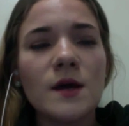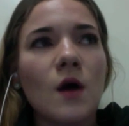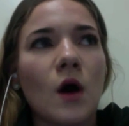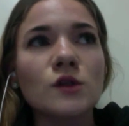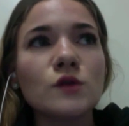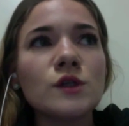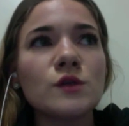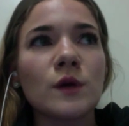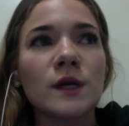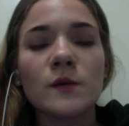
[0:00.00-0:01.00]
Also, just
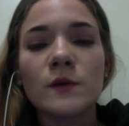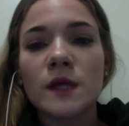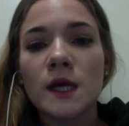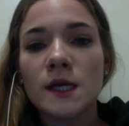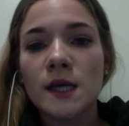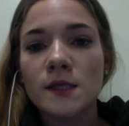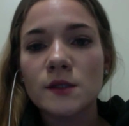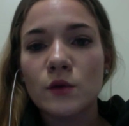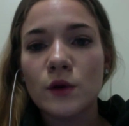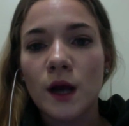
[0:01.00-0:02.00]
working with like guest
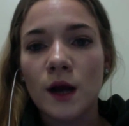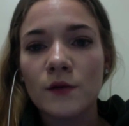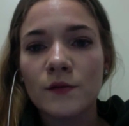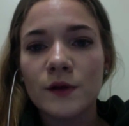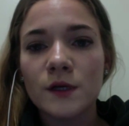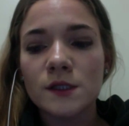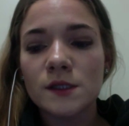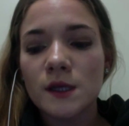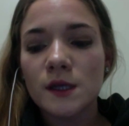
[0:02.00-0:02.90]
choreographers